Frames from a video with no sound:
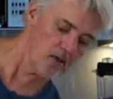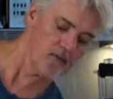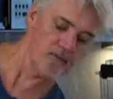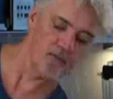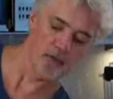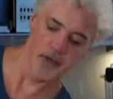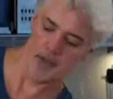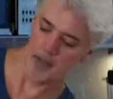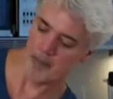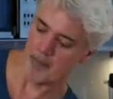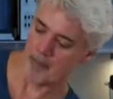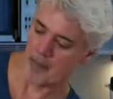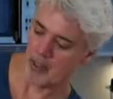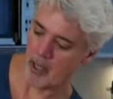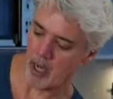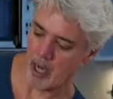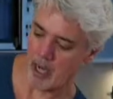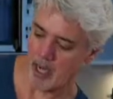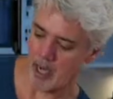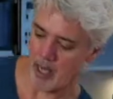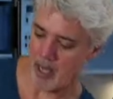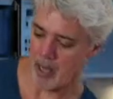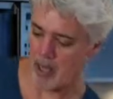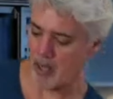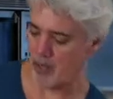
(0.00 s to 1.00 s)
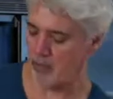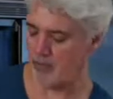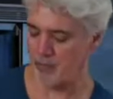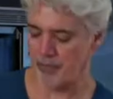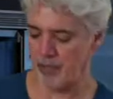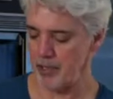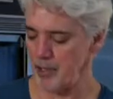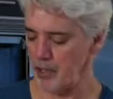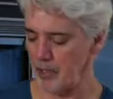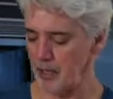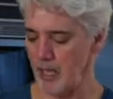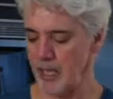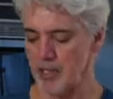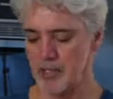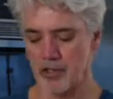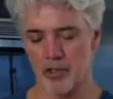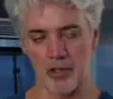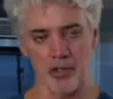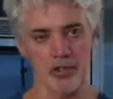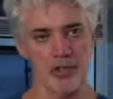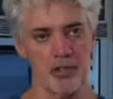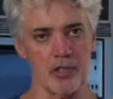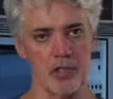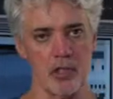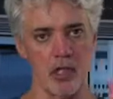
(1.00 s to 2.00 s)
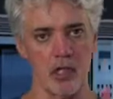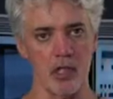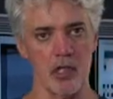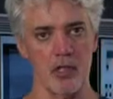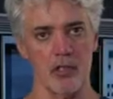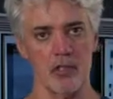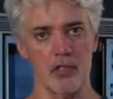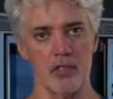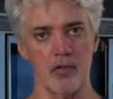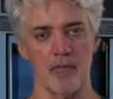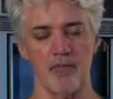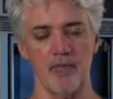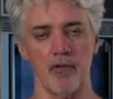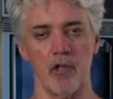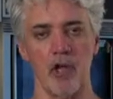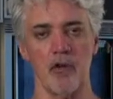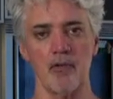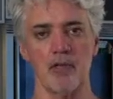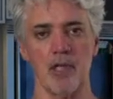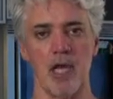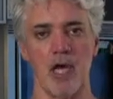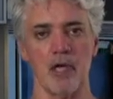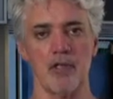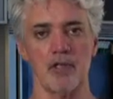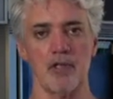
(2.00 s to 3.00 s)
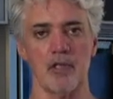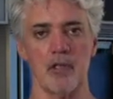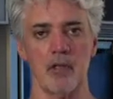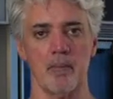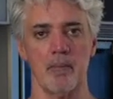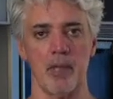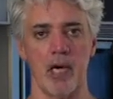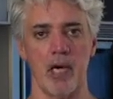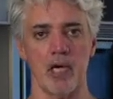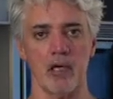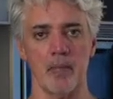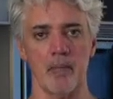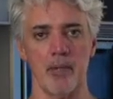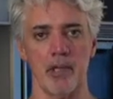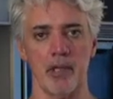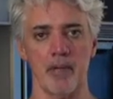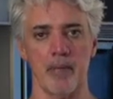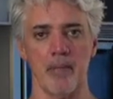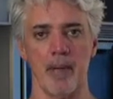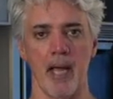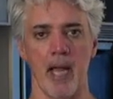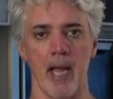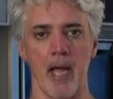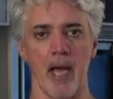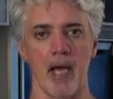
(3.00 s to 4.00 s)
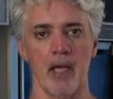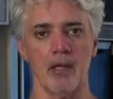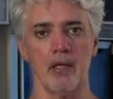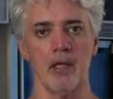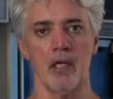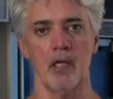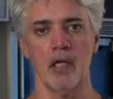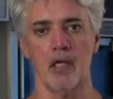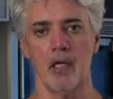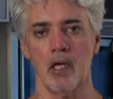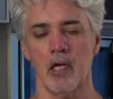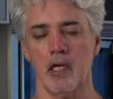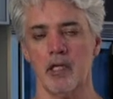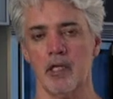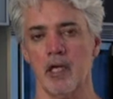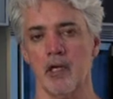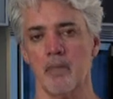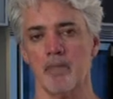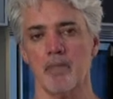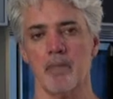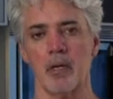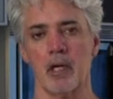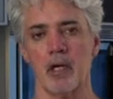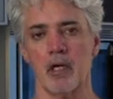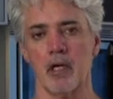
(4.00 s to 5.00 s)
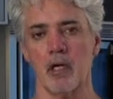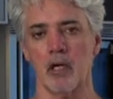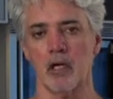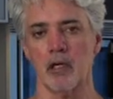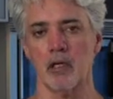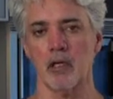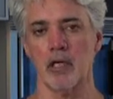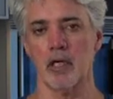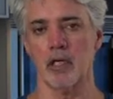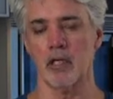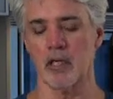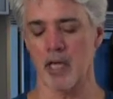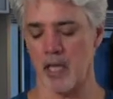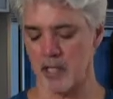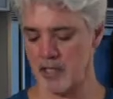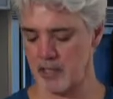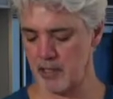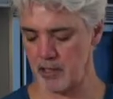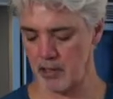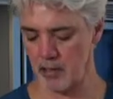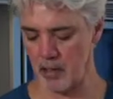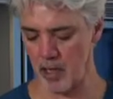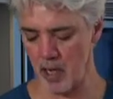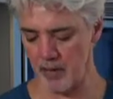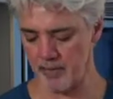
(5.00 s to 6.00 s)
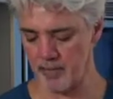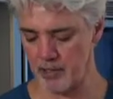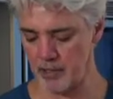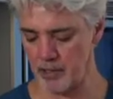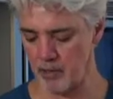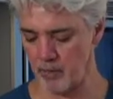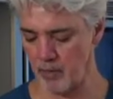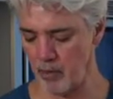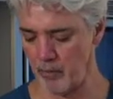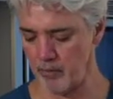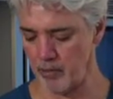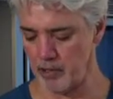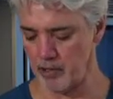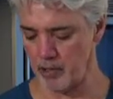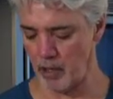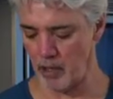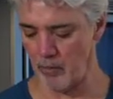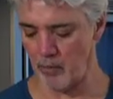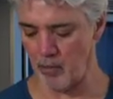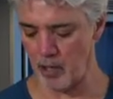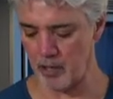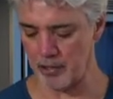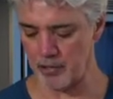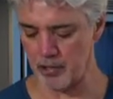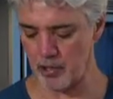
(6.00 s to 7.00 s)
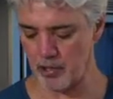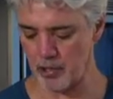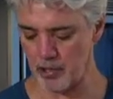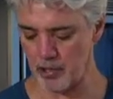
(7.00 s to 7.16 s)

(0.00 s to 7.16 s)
for the broth or for the lentils to float down to the bottom of the pan and then burn, and that's obviously what we don't want to